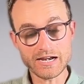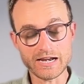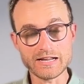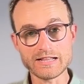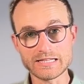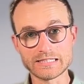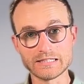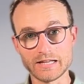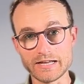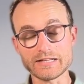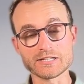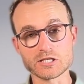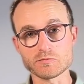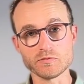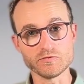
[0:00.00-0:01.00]
anything like
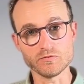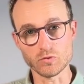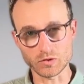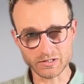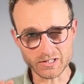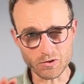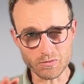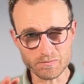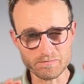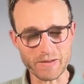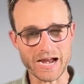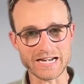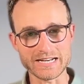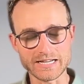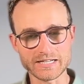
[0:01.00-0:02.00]
this before, don't
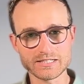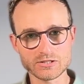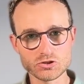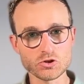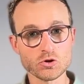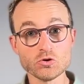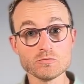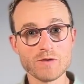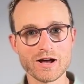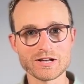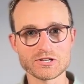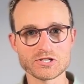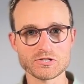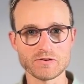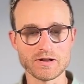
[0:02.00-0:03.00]
panic too
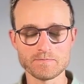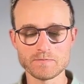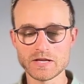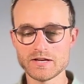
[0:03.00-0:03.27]
much, right?